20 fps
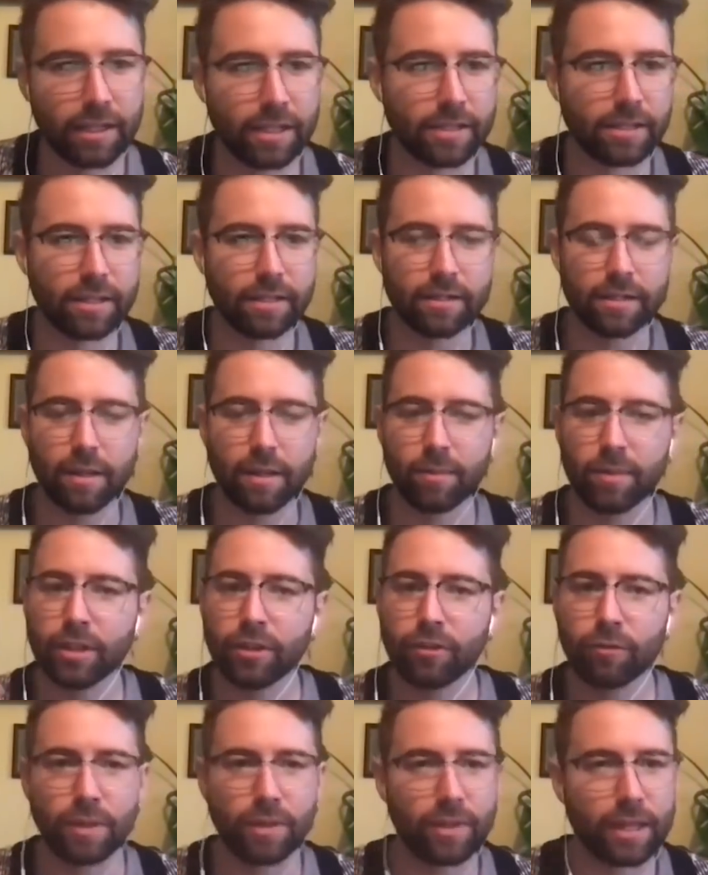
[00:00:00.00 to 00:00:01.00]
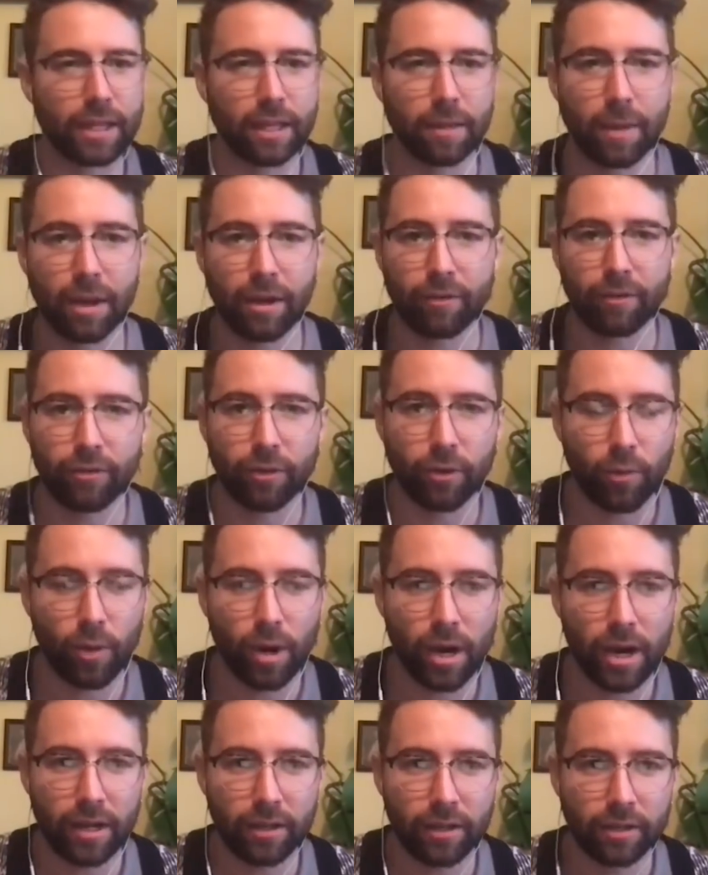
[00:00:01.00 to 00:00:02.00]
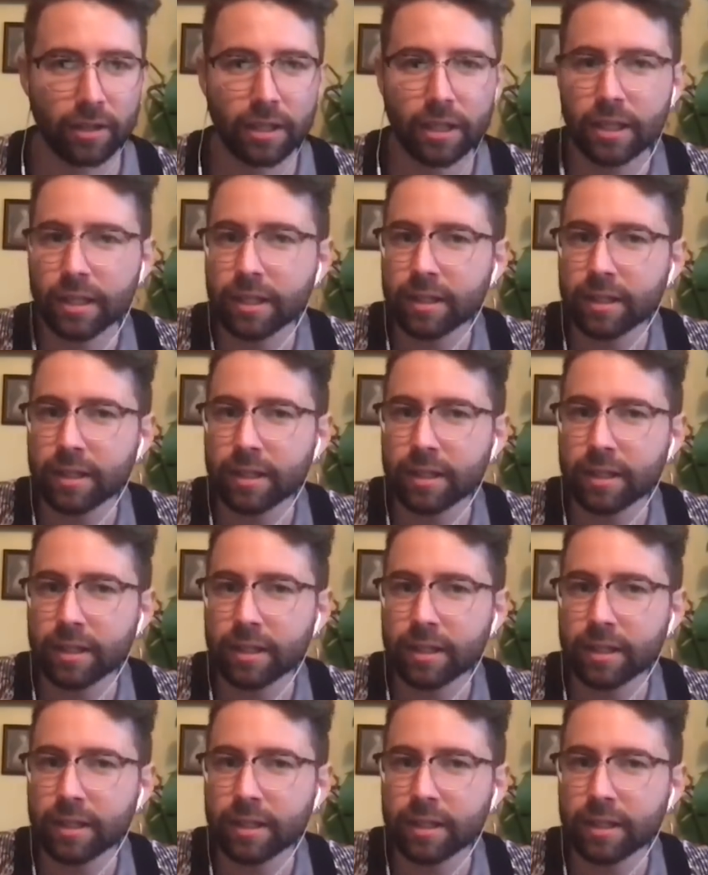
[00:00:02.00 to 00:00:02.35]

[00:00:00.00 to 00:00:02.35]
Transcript: Is this something you've been thinking about for a while?